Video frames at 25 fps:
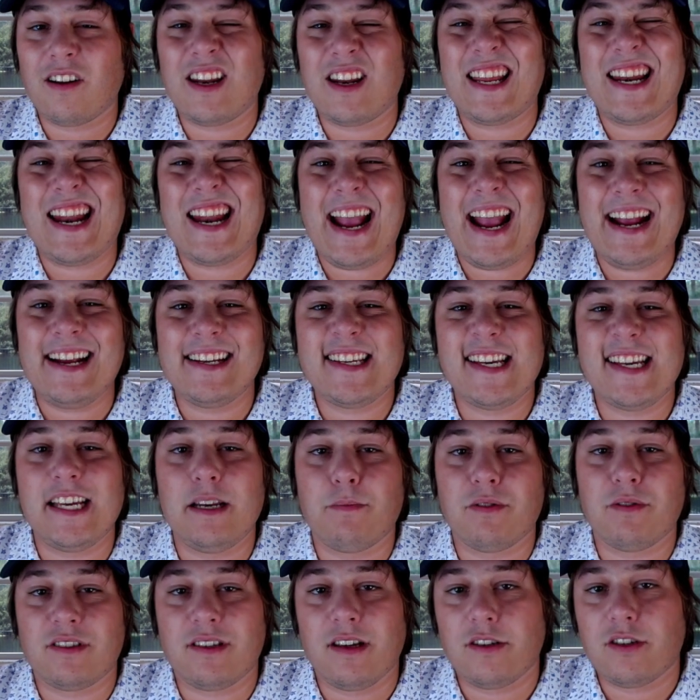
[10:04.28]
an
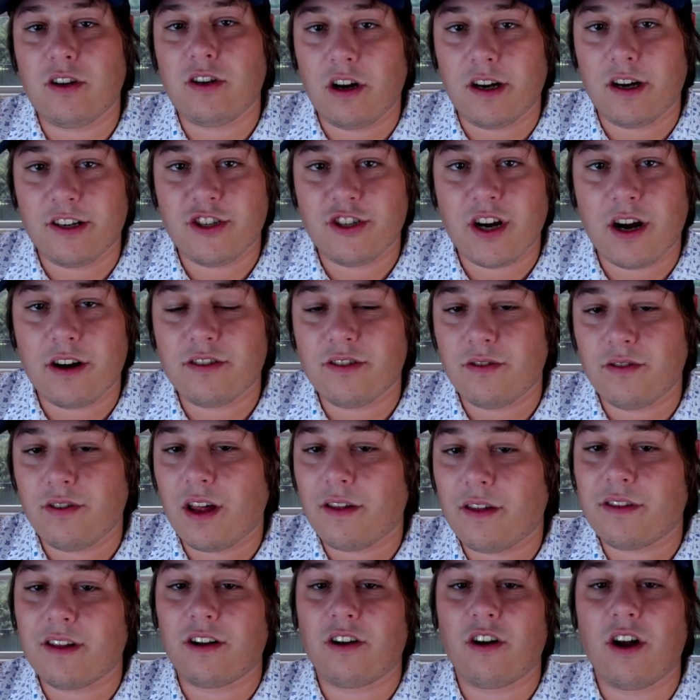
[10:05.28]
18% target share. So
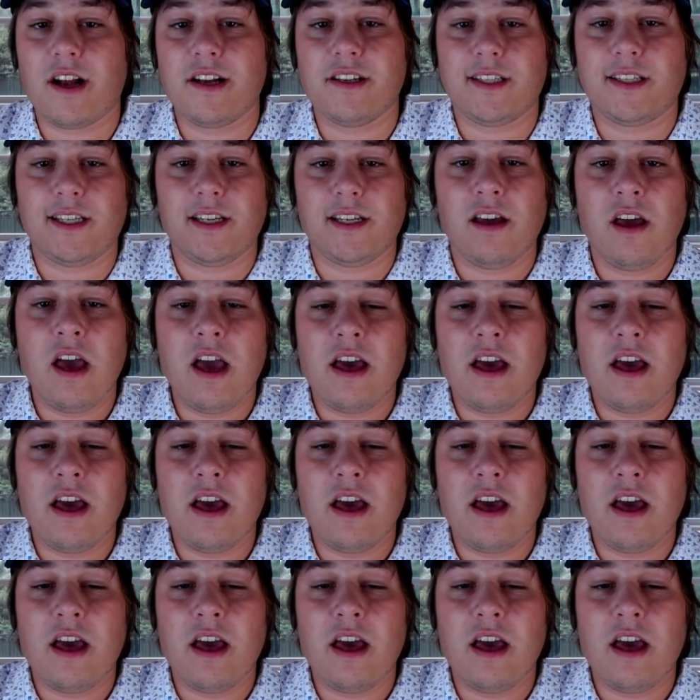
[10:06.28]
nothing crazy.